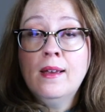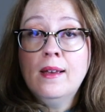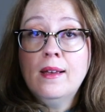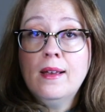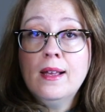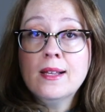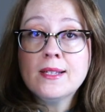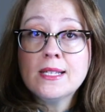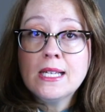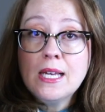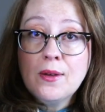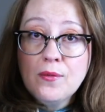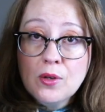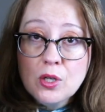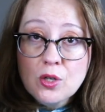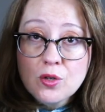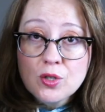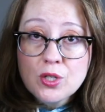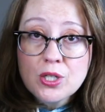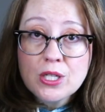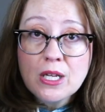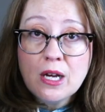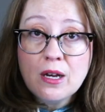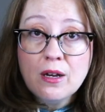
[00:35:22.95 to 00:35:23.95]
It's giving
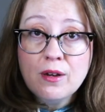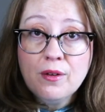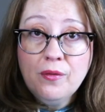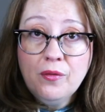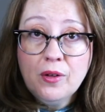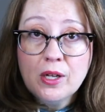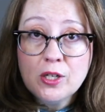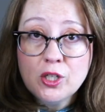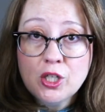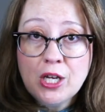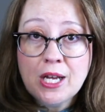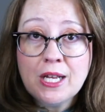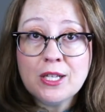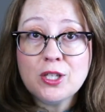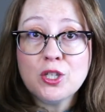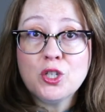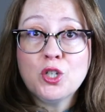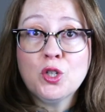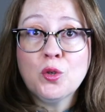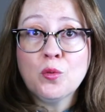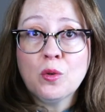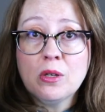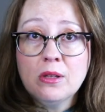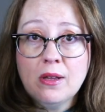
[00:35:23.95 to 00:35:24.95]
yourself a chance
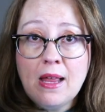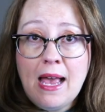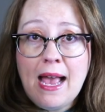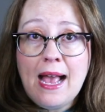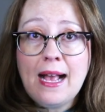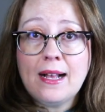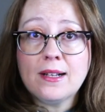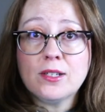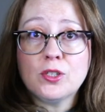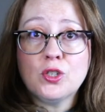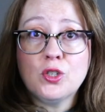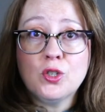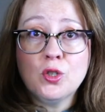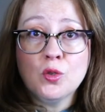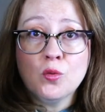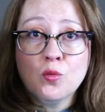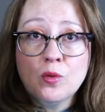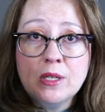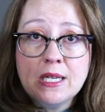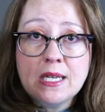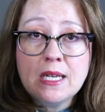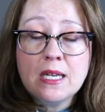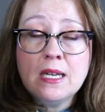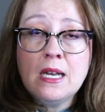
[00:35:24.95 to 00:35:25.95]
to relax, to
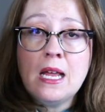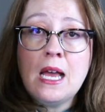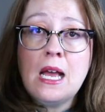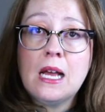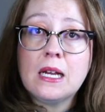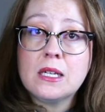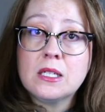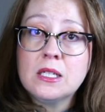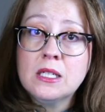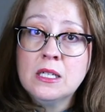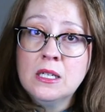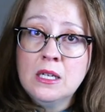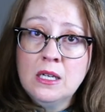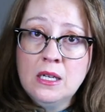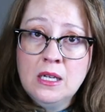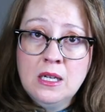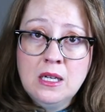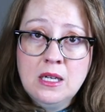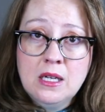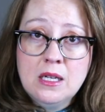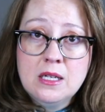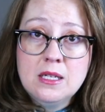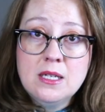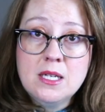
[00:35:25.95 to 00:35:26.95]
reconnect,
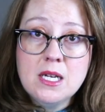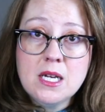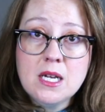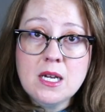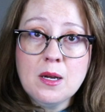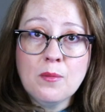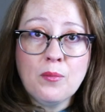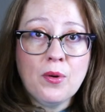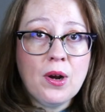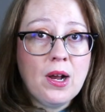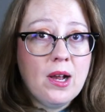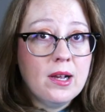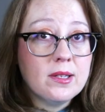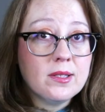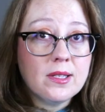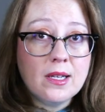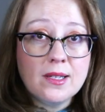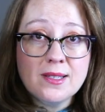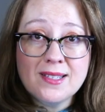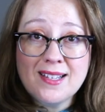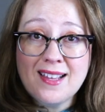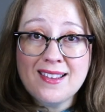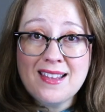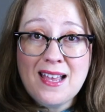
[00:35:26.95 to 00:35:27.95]
decompress. I
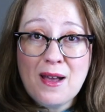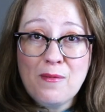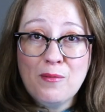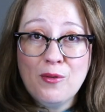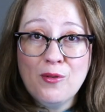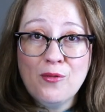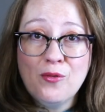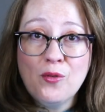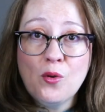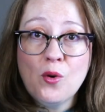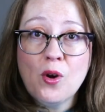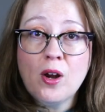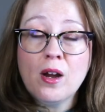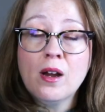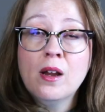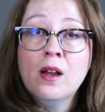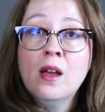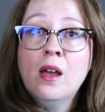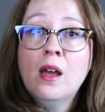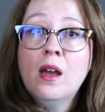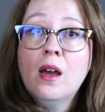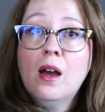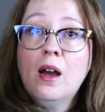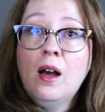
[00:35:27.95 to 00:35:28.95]
said that before.
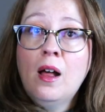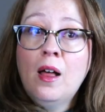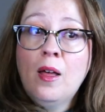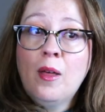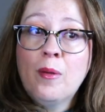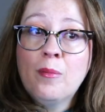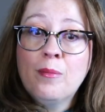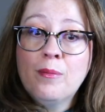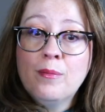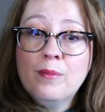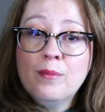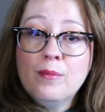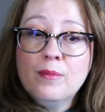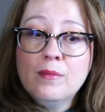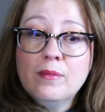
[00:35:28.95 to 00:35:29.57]
Um,